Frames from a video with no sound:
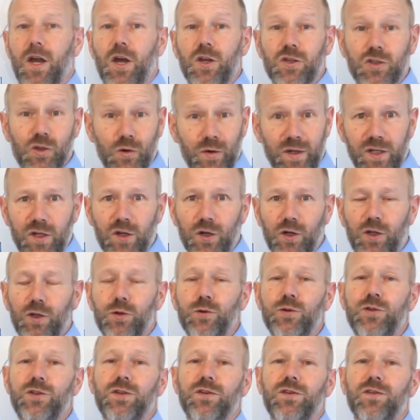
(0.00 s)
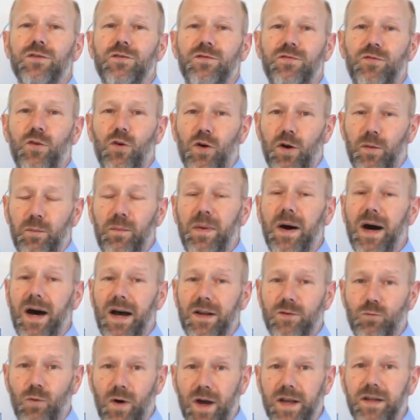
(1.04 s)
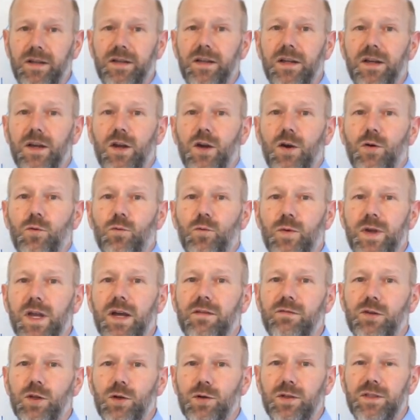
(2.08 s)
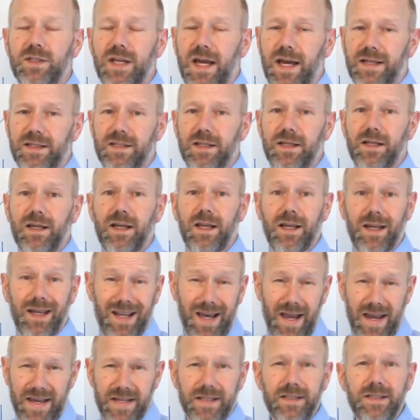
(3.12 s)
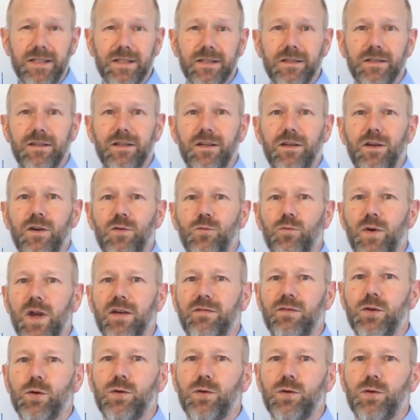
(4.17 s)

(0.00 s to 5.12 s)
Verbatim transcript: So in conclusion for part one, we have looked at light, we have